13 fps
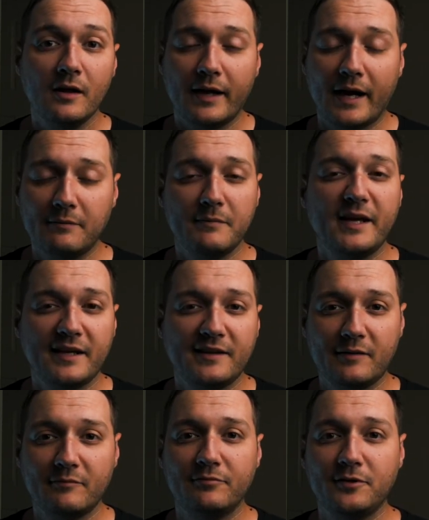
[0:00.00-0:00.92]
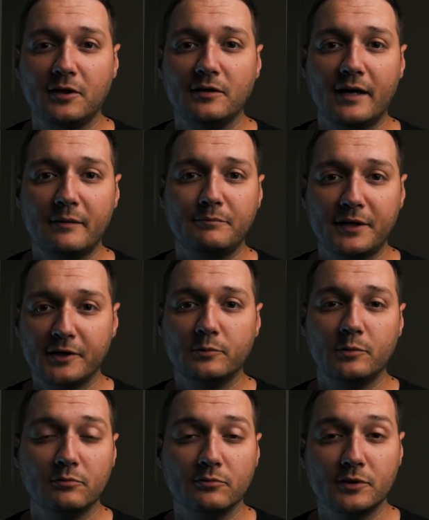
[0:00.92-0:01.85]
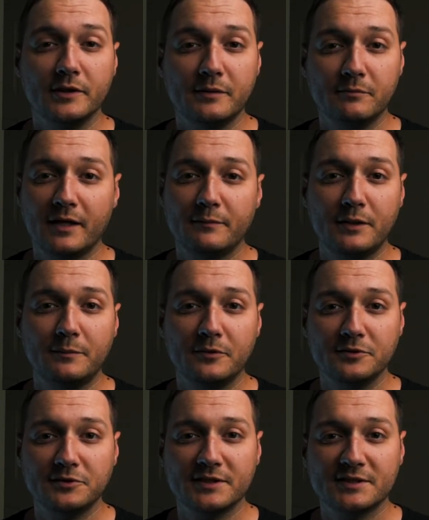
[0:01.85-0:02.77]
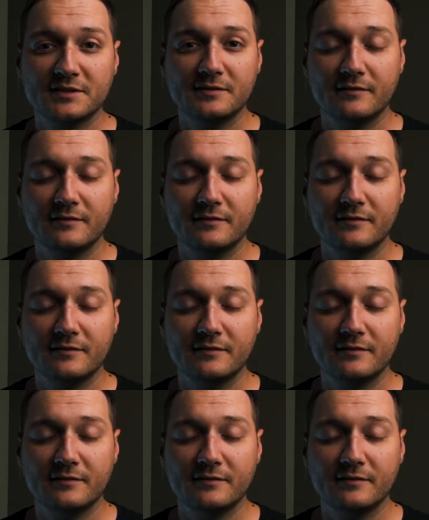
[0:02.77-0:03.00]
and making them feel a lot bigger will really make people just